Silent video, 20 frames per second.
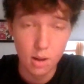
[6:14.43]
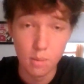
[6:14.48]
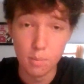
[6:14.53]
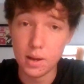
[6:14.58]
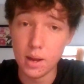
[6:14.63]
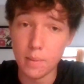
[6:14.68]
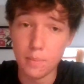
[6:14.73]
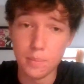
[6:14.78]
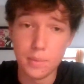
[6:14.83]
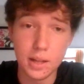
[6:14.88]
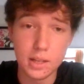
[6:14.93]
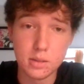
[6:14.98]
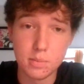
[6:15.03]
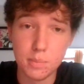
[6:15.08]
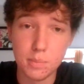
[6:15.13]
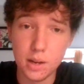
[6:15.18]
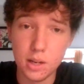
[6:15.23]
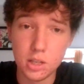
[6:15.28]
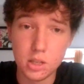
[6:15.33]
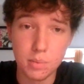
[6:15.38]
But yep, that's
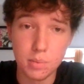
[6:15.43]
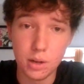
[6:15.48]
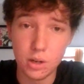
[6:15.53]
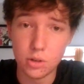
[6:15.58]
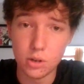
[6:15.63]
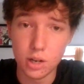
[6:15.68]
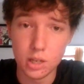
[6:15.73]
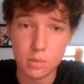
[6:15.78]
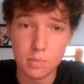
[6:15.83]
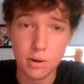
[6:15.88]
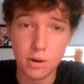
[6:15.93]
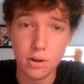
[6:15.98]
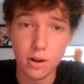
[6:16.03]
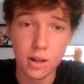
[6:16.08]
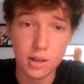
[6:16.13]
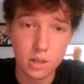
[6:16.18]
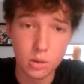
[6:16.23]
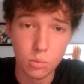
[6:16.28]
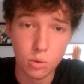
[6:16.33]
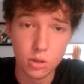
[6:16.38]
me just being transparent.
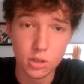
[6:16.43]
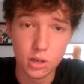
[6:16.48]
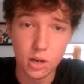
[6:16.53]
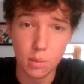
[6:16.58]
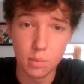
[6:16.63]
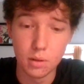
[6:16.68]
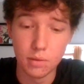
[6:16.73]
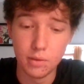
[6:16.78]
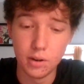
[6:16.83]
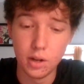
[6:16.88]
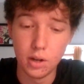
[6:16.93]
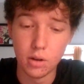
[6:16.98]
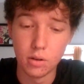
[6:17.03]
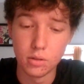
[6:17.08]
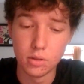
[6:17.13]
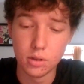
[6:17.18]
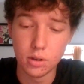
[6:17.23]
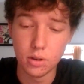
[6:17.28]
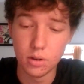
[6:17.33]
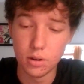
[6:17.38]
I did watch a couple of
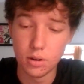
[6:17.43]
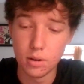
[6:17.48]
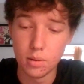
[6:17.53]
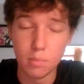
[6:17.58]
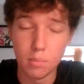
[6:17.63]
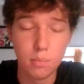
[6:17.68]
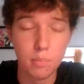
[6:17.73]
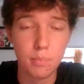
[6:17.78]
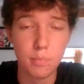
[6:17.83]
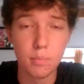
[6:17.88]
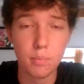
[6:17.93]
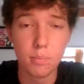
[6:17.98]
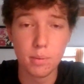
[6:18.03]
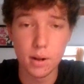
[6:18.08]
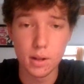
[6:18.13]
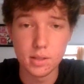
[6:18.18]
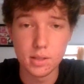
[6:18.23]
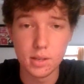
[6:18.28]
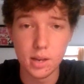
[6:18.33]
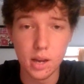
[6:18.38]
videos on
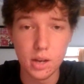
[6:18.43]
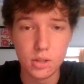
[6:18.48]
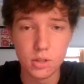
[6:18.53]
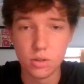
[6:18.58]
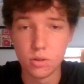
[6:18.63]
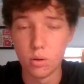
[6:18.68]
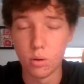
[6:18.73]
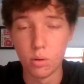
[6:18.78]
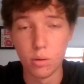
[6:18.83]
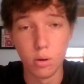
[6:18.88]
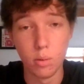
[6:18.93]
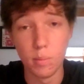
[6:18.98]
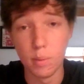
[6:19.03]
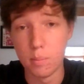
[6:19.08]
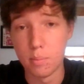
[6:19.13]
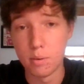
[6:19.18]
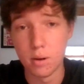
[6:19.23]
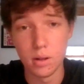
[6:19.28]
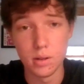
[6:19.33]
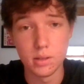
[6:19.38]
pronunciation, although my
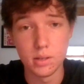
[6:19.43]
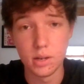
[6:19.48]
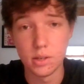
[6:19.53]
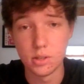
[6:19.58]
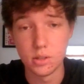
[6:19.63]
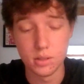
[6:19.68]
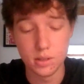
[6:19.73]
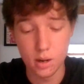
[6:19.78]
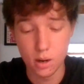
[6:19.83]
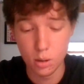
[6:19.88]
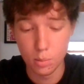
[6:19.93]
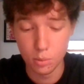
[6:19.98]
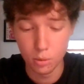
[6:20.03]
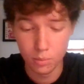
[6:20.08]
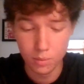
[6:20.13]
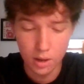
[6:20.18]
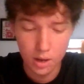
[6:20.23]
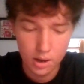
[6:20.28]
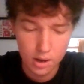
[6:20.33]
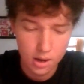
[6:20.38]
pronunciation's
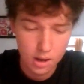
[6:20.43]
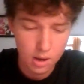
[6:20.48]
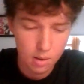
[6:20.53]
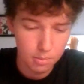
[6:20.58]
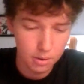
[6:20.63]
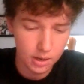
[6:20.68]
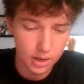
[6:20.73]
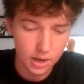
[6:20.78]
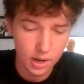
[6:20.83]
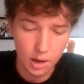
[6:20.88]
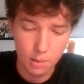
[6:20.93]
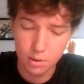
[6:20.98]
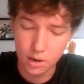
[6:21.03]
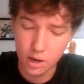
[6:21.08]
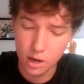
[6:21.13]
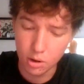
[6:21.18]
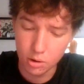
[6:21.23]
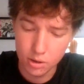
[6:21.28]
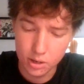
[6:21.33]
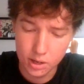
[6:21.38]
terrible. But yeah, I'm
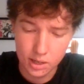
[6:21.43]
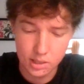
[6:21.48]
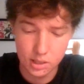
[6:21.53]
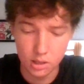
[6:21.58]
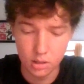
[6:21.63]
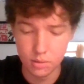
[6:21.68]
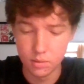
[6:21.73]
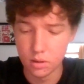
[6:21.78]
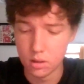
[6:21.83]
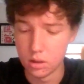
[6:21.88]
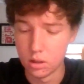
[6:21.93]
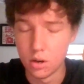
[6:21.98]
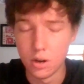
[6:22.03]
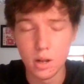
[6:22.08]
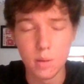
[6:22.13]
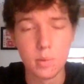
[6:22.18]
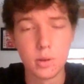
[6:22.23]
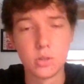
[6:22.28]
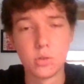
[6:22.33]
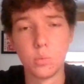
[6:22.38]
prioritizing
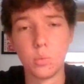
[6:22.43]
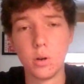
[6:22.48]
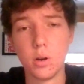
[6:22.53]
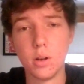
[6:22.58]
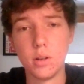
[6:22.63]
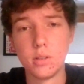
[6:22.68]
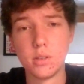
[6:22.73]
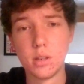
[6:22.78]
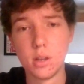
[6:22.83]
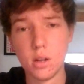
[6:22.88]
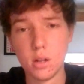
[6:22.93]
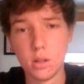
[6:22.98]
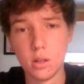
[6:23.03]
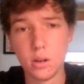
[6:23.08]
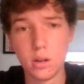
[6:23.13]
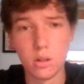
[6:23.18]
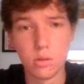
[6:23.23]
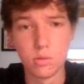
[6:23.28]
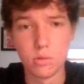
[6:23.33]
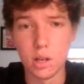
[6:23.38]
learning a bunch of words,
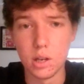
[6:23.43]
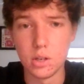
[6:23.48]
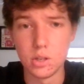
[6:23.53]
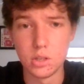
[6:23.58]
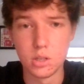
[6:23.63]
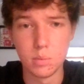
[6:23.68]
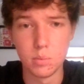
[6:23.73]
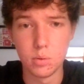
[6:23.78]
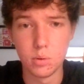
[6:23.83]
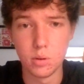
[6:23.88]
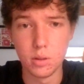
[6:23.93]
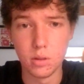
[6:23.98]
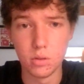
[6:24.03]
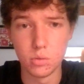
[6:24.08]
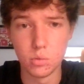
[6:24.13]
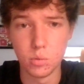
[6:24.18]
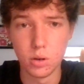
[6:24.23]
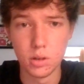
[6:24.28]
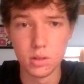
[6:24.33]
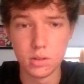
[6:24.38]
learning the relationship between
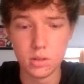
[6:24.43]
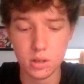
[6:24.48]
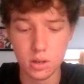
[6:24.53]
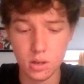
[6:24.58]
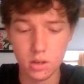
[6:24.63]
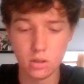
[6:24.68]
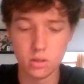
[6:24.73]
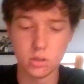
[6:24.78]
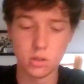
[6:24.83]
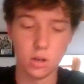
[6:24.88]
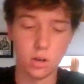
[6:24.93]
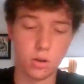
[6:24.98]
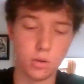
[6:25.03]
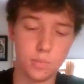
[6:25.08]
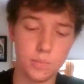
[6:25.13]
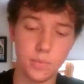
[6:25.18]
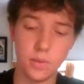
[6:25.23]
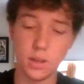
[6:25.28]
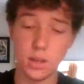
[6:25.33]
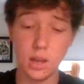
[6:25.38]
those words.
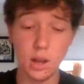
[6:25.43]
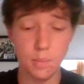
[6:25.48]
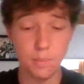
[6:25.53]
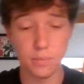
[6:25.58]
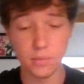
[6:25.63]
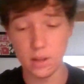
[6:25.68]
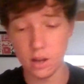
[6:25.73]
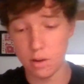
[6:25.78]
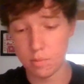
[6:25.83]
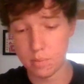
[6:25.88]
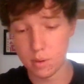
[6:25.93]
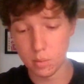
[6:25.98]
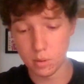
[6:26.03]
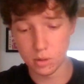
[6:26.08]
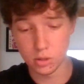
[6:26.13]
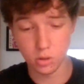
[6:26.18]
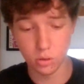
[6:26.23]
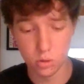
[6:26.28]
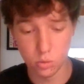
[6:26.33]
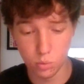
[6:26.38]
So yep, I've pretty
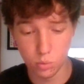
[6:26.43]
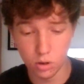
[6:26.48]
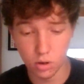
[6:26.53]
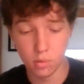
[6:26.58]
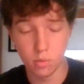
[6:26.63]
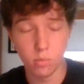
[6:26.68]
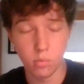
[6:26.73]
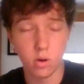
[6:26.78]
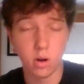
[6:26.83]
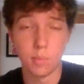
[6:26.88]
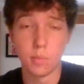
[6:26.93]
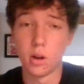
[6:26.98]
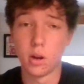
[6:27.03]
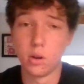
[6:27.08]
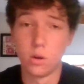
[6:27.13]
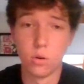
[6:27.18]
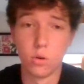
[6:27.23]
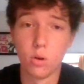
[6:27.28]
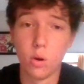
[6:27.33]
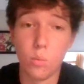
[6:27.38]
much told you what I'm going
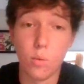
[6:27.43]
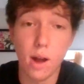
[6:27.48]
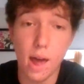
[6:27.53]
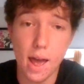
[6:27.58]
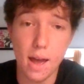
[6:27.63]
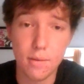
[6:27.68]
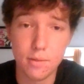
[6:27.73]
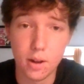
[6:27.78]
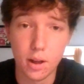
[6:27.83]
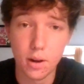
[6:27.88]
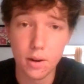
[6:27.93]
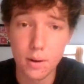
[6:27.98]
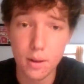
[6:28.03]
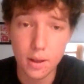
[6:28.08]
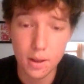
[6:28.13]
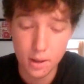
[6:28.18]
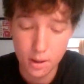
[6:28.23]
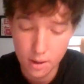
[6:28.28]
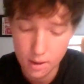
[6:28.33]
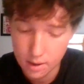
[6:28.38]
to do and what I have done.
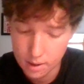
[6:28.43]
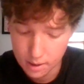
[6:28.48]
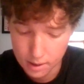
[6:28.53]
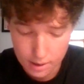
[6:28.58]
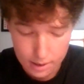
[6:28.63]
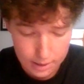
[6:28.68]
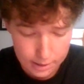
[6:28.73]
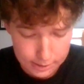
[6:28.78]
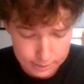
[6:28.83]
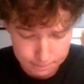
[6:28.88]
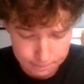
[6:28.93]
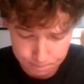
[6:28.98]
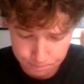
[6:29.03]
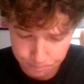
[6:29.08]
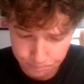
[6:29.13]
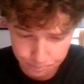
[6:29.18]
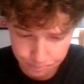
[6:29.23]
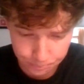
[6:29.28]
Um,